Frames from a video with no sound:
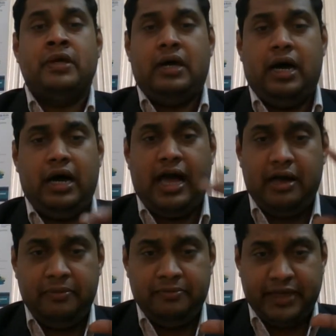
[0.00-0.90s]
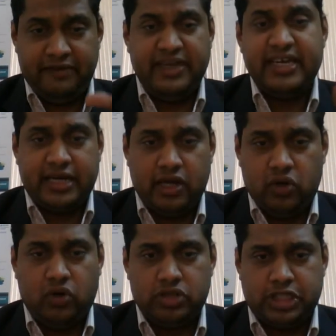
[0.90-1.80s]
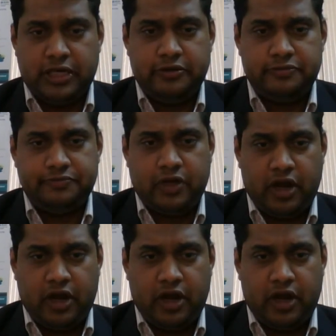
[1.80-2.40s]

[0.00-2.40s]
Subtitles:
I am giving a conclusion, or I